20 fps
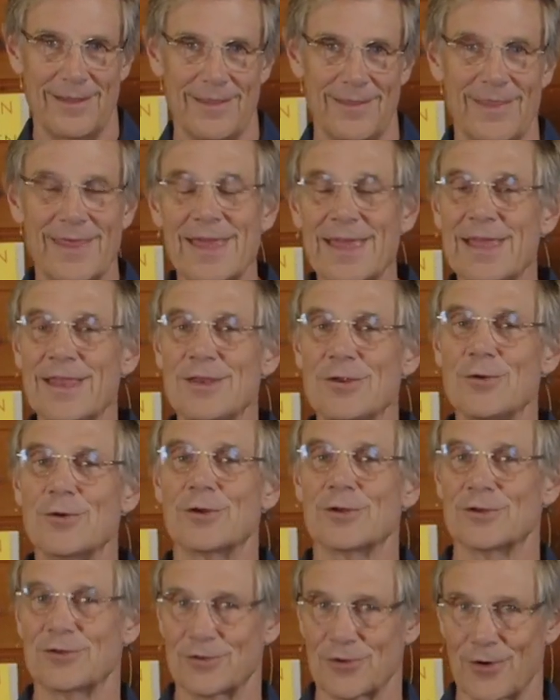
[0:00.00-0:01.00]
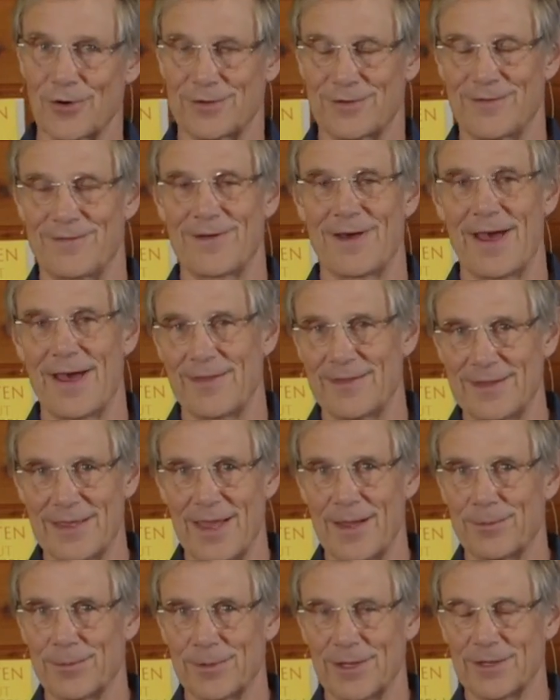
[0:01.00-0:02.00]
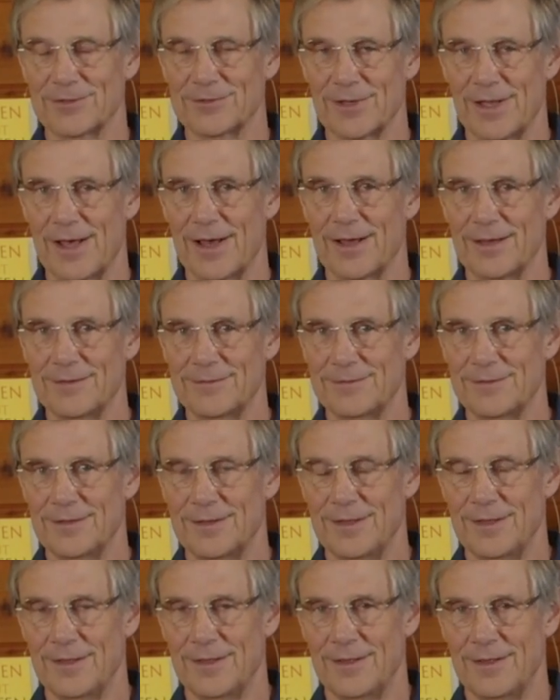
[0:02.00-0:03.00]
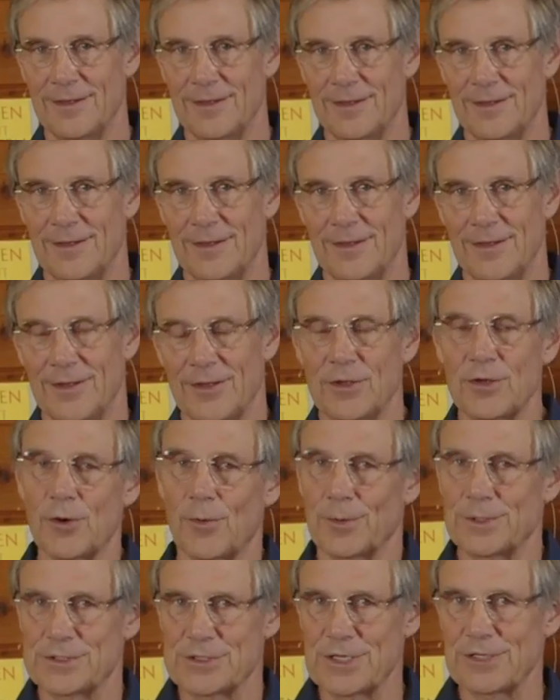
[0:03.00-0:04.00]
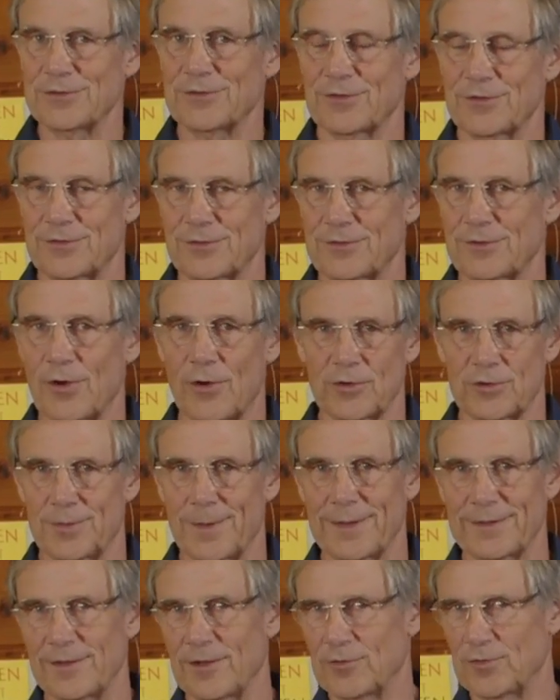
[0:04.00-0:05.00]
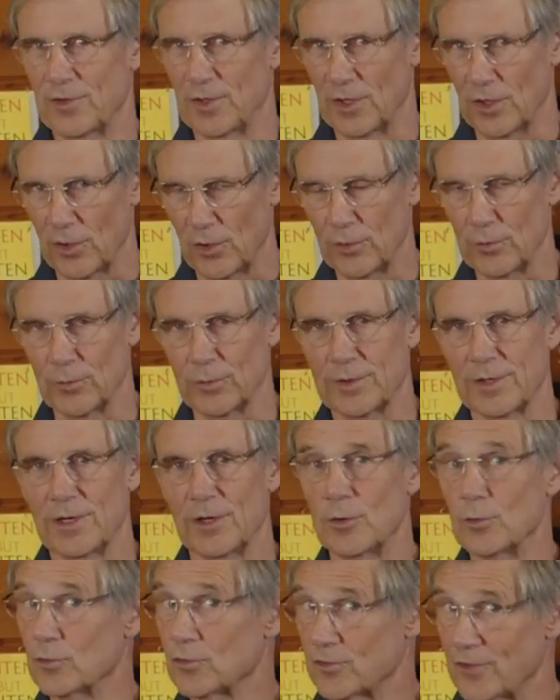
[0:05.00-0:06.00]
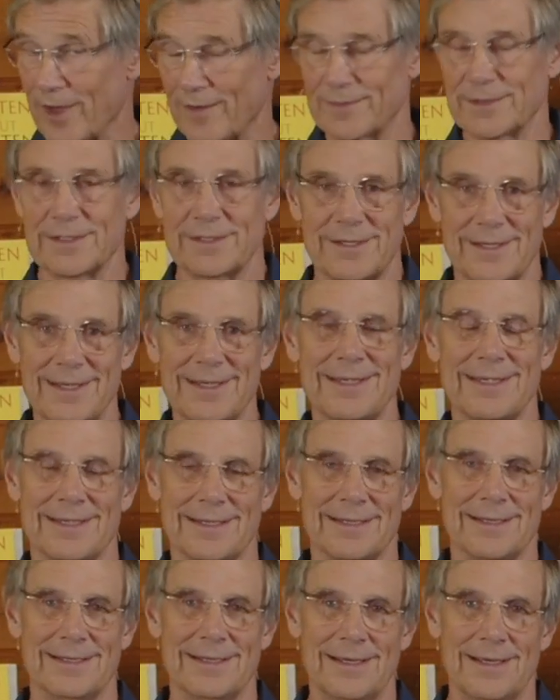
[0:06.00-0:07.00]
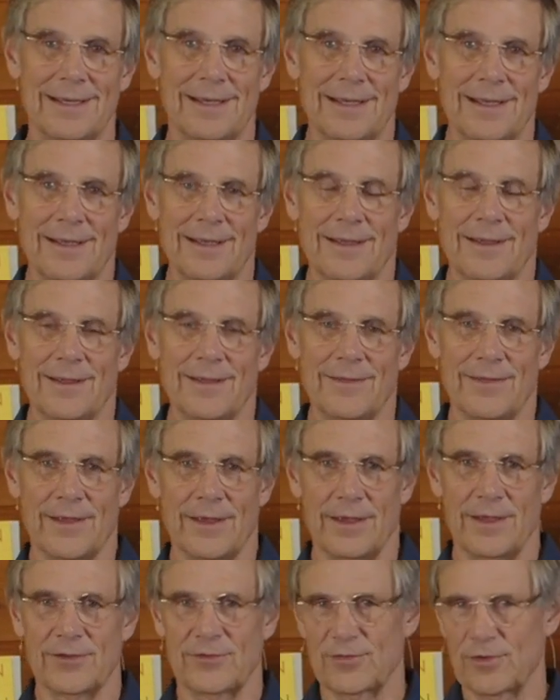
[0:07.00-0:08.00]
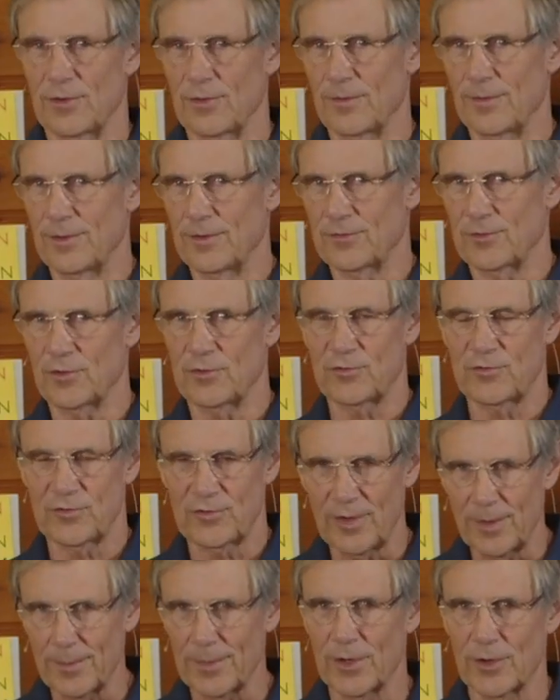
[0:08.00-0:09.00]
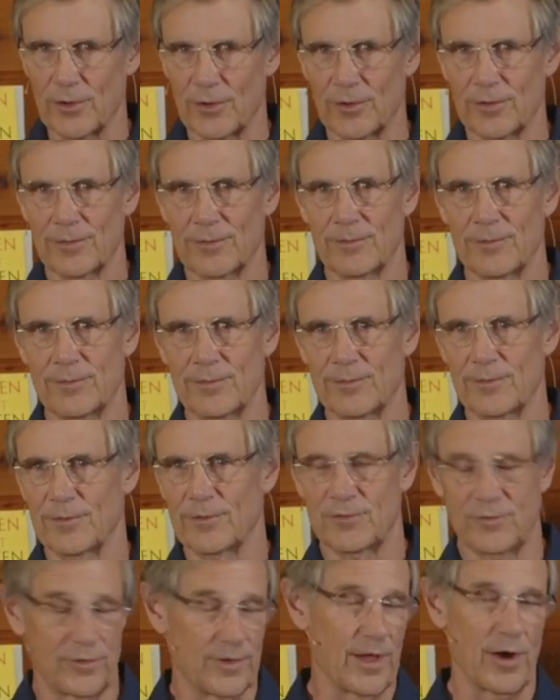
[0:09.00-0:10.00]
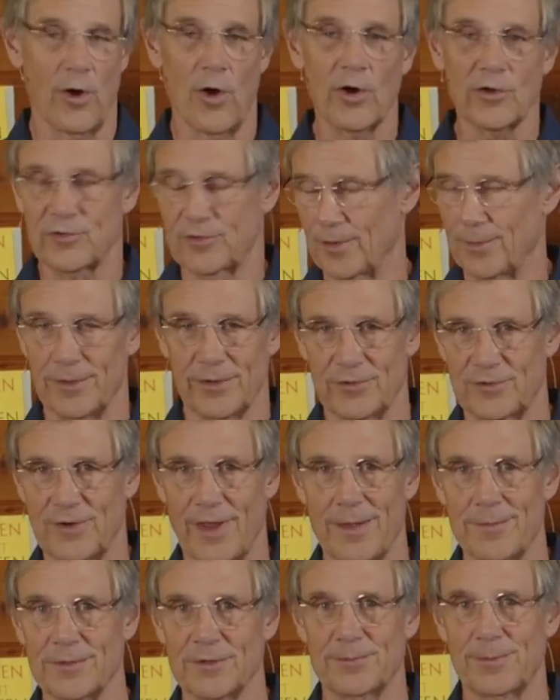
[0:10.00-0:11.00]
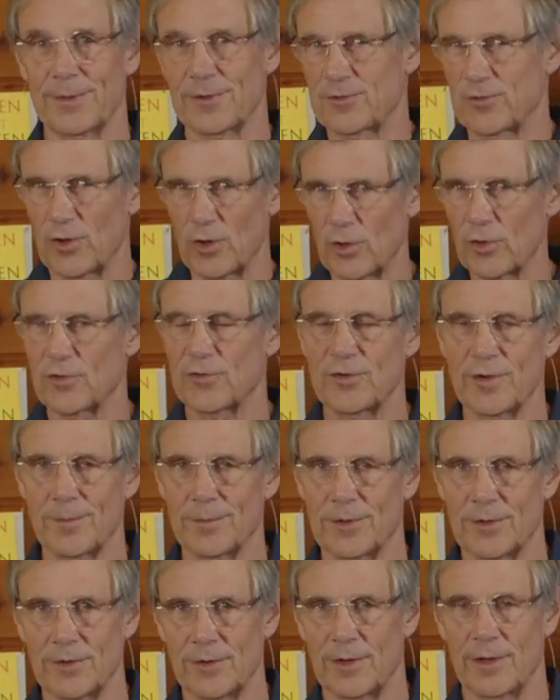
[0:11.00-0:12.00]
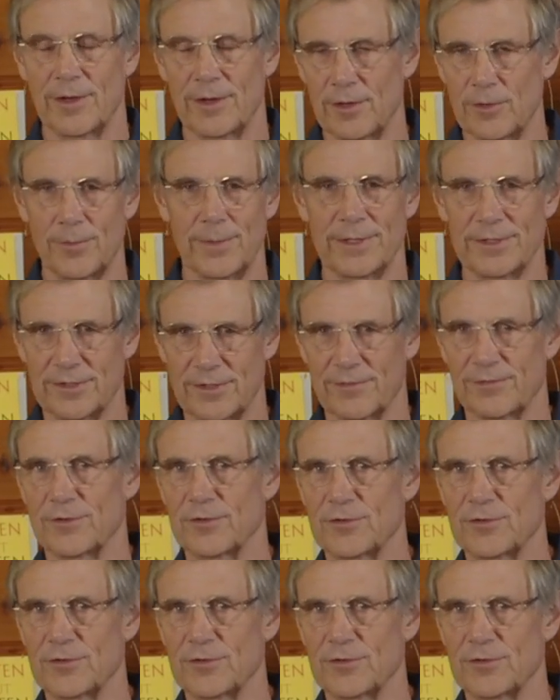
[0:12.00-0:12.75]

then you can start to find the A-plus life. You know, when Jesus talks about this in Luke 17, it's a similar, there are similar statements, but it's a little bit different